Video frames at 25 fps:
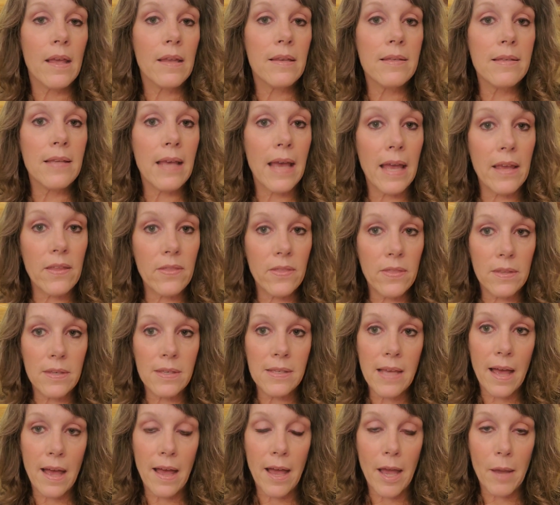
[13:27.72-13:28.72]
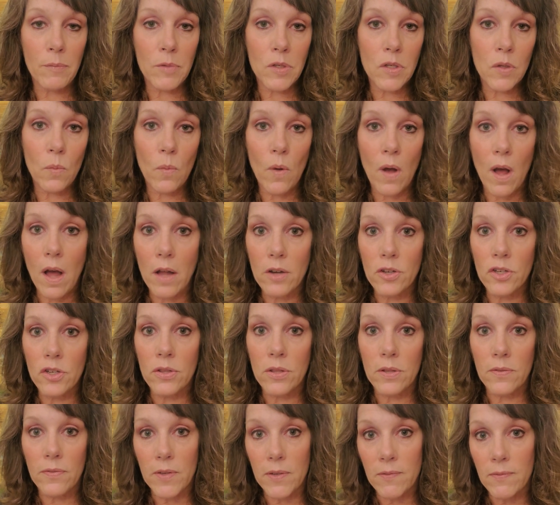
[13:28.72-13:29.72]
take the time to watch
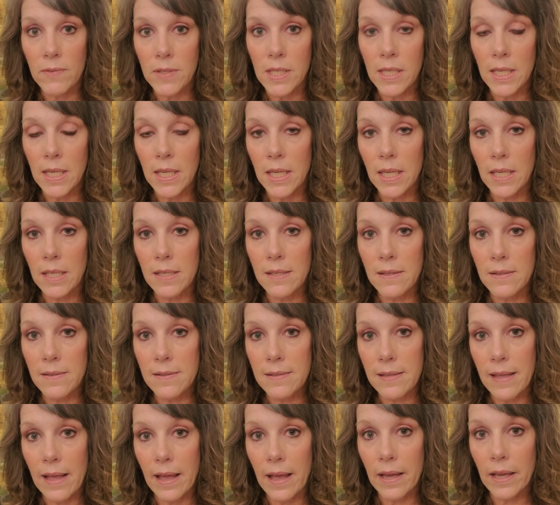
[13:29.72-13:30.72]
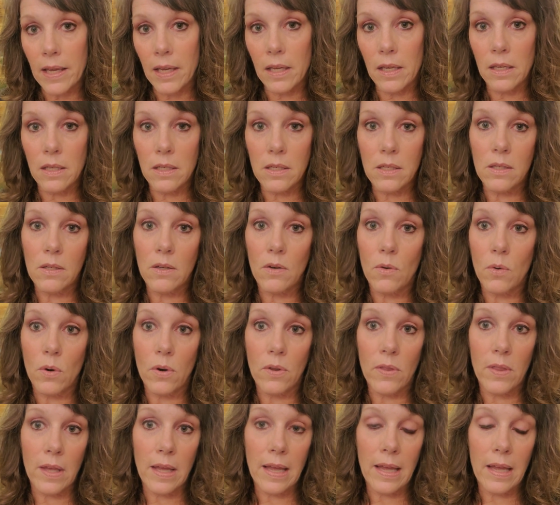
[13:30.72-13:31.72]
the fifteen second
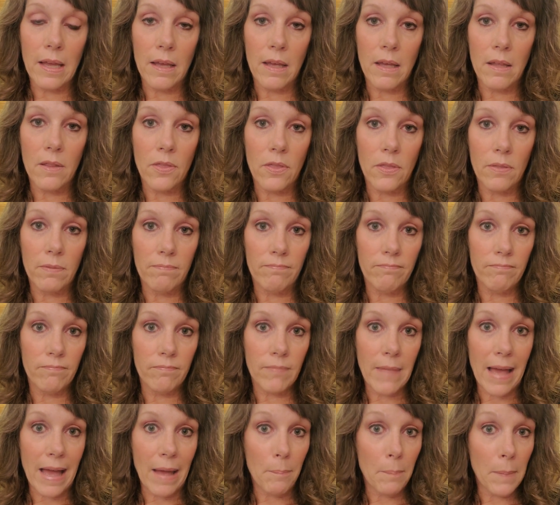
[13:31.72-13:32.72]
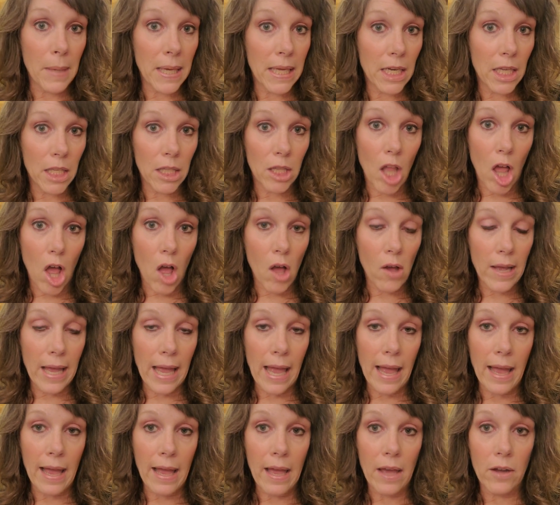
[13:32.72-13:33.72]
or the minute long
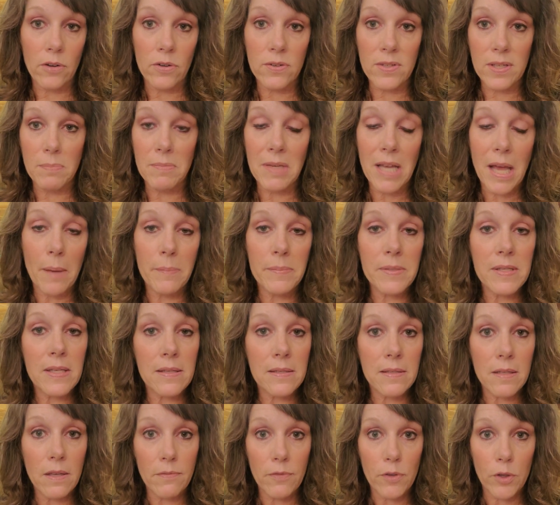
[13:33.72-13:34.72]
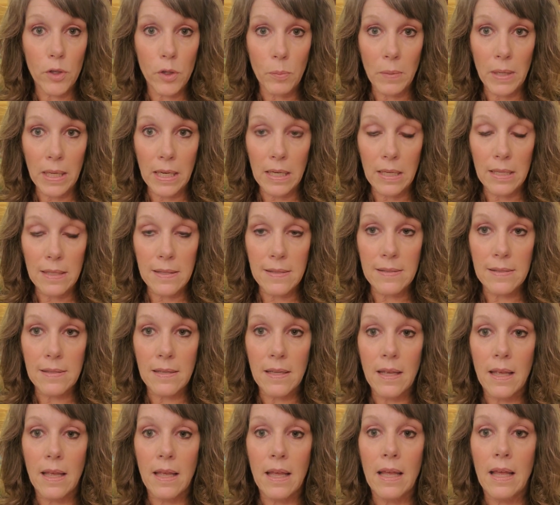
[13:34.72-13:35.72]
ad, or sometimes it's a few minutes.
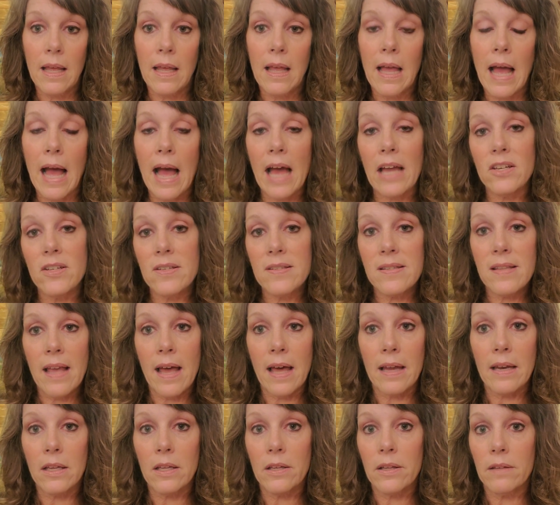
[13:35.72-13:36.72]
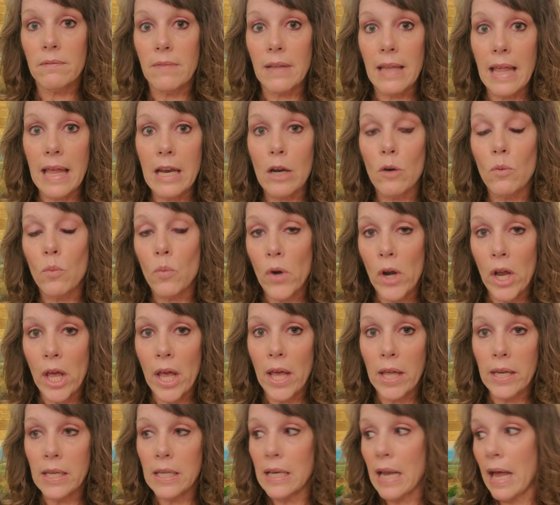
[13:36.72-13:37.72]
I just kind of let it
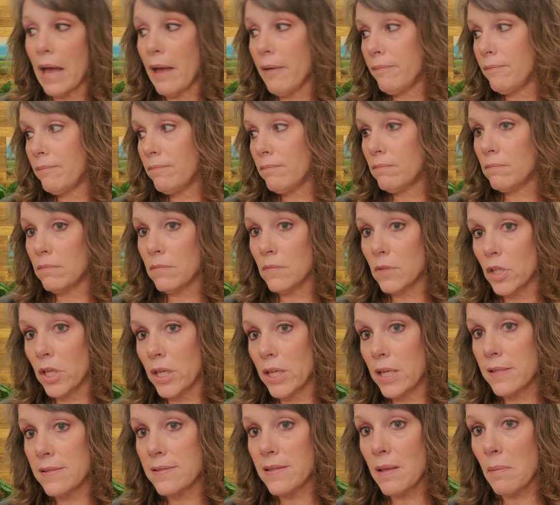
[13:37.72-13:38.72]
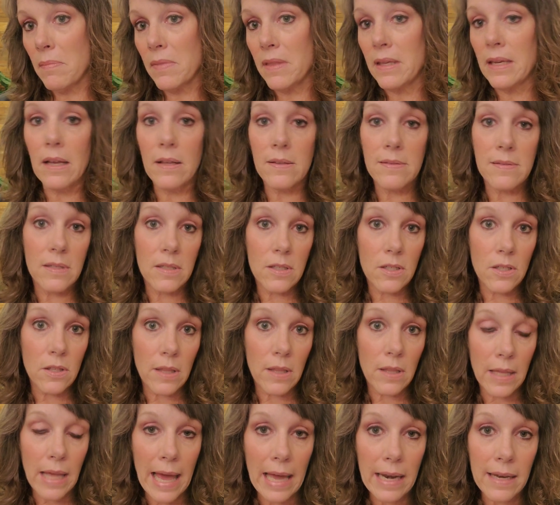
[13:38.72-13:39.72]
run and I look at something else until
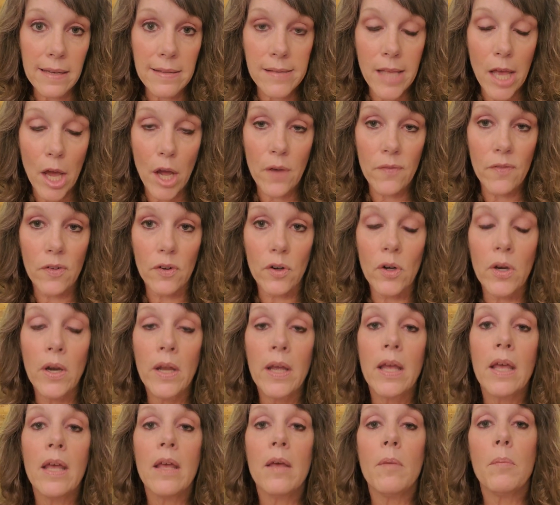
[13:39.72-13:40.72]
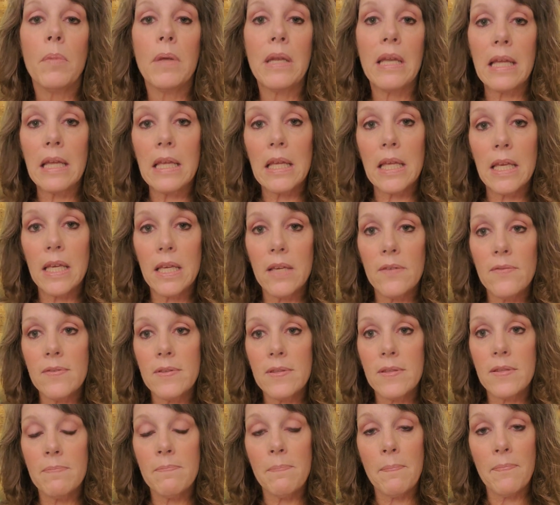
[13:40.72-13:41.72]
the ad is over. But it
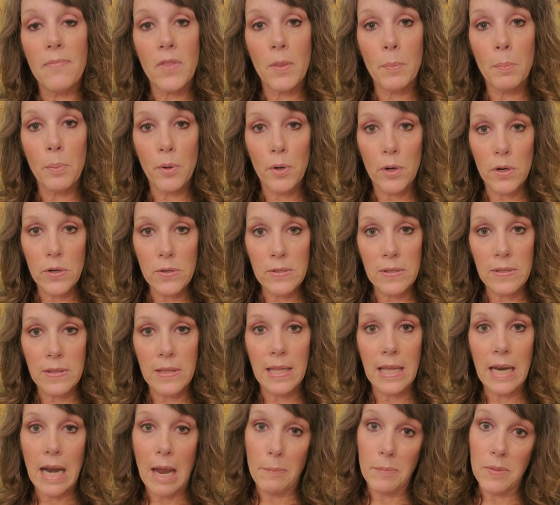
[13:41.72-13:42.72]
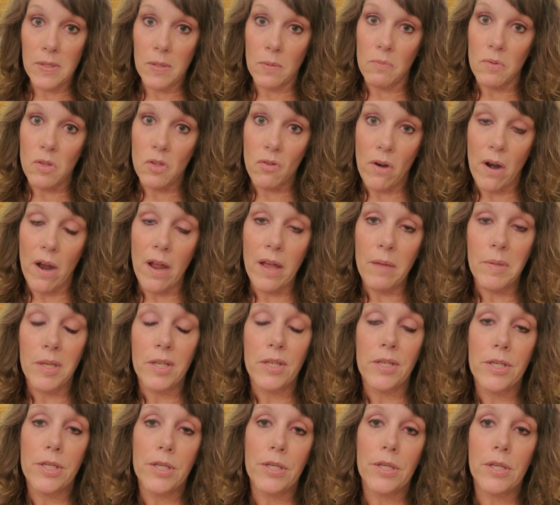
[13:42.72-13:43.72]
gives the person that I'm
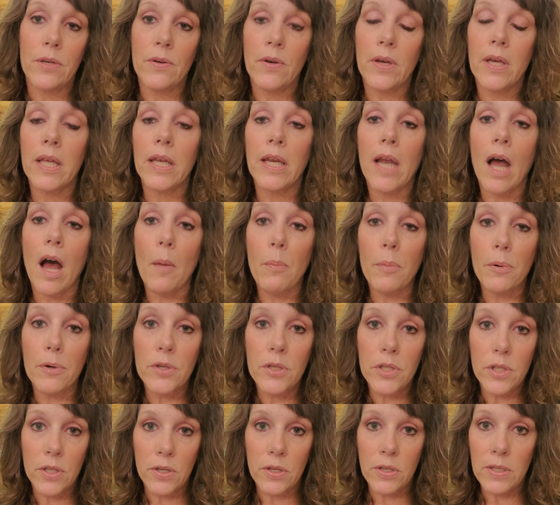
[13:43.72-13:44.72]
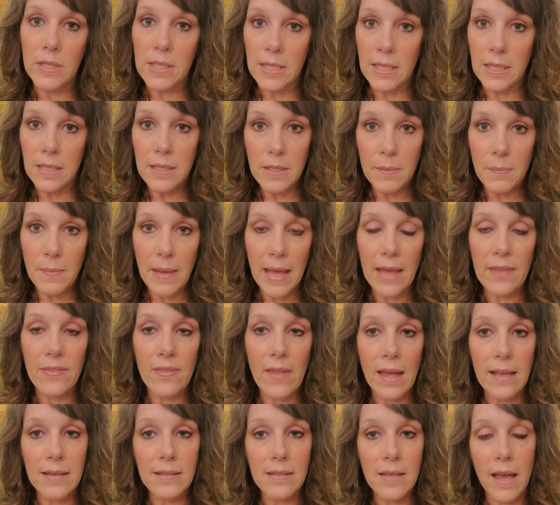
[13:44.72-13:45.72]
subscribing to an opportunity to make
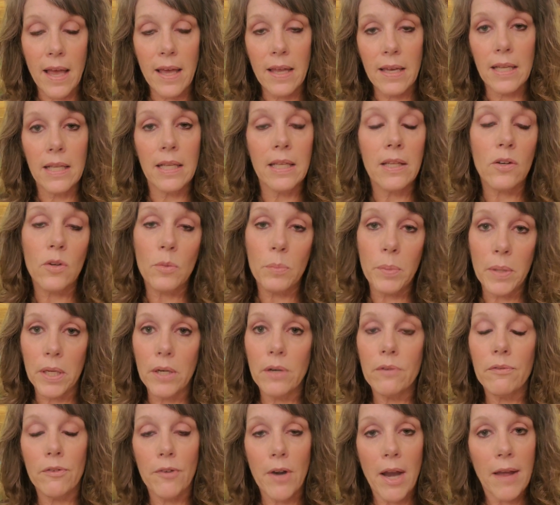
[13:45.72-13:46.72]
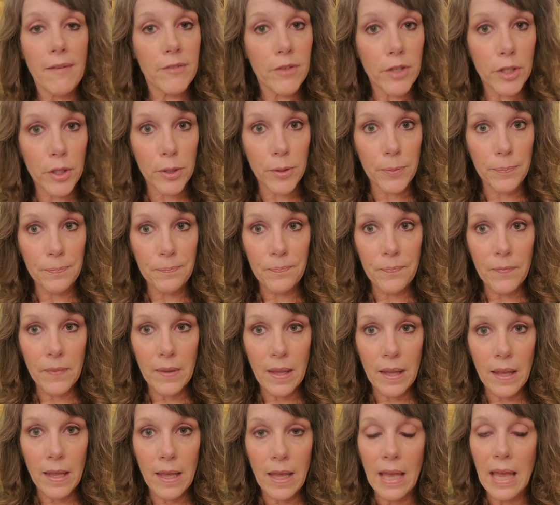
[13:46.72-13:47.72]
that tiny little bit of revenue.
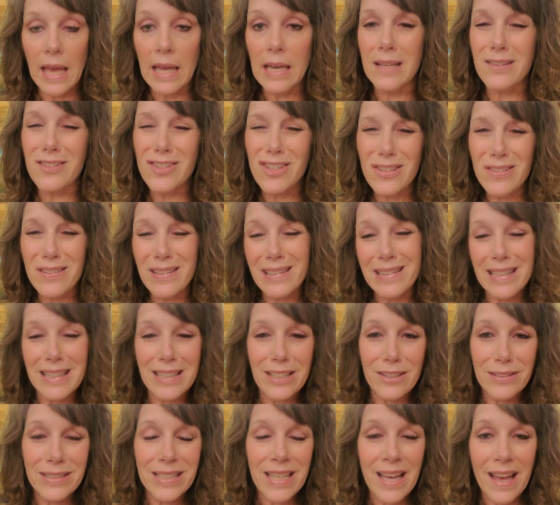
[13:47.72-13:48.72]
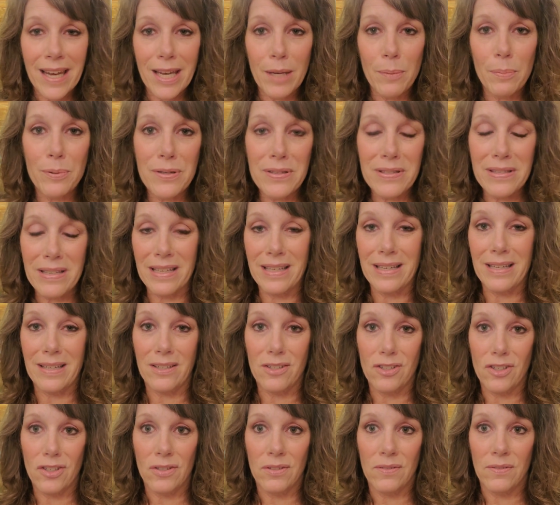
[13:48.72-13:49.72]
And it's just a little tiny
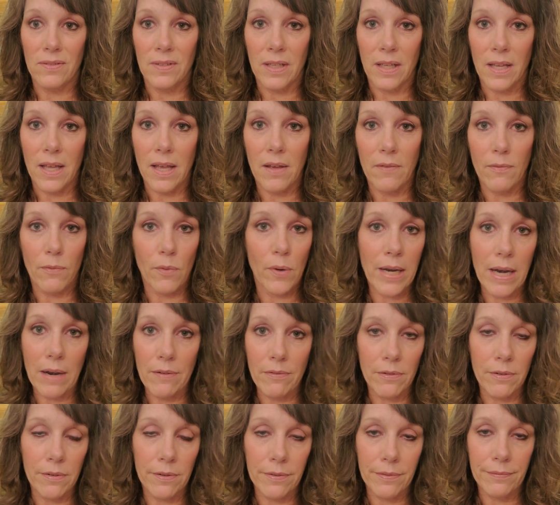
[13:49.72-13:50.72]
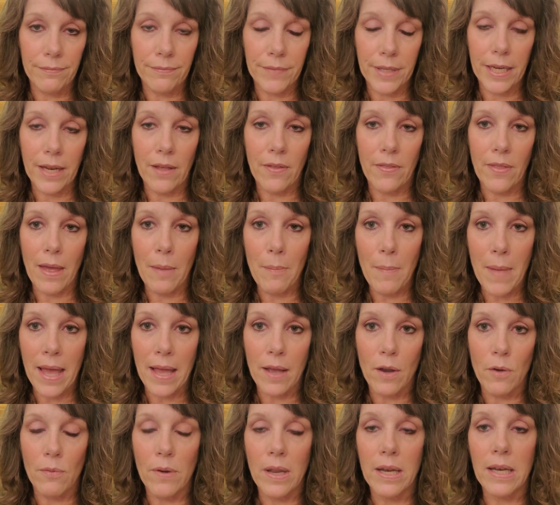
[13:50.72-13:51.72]
percentage of whatever, you know, they
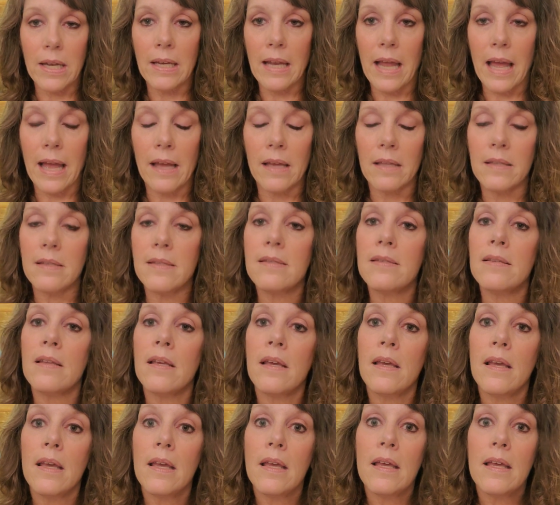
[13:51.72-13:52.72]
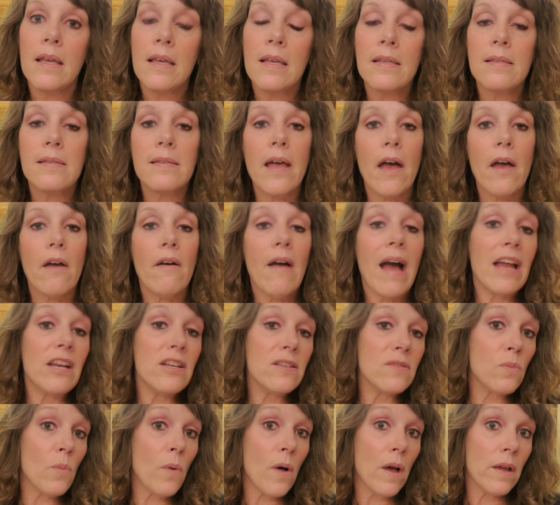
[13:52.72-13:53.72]
make running ads. So I
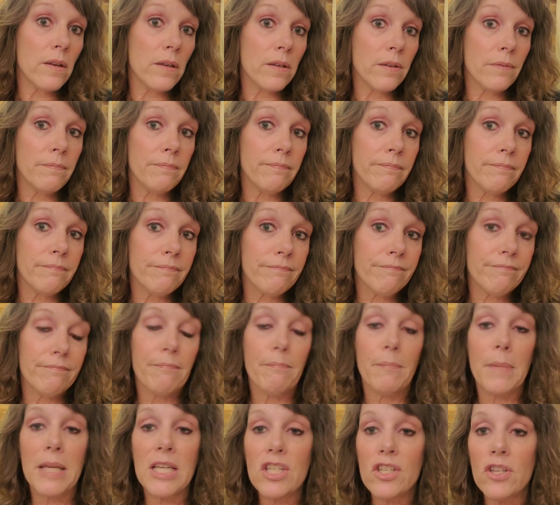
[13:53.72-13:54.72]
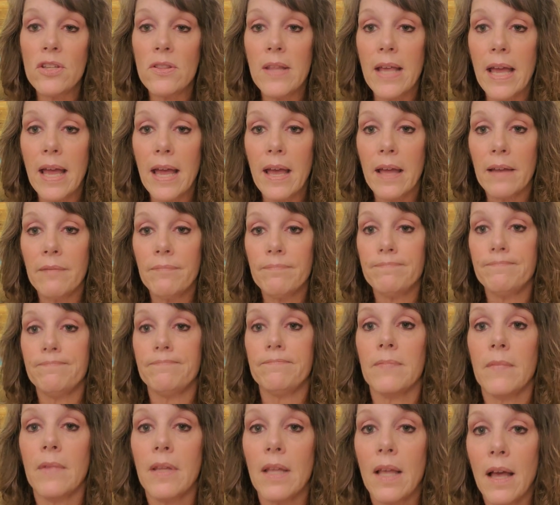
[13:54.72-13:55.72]
just wanted to mention that
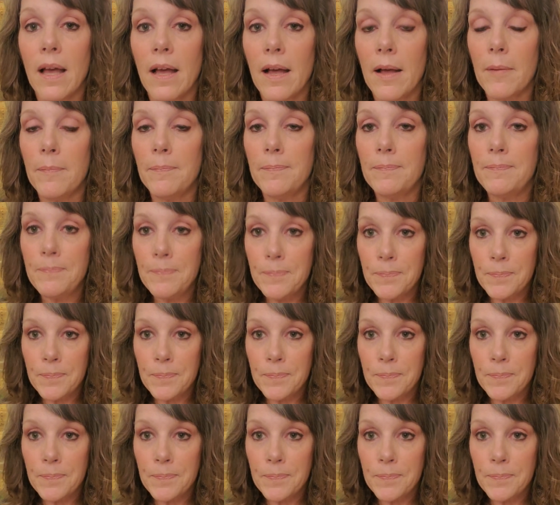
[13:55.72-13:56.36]
um,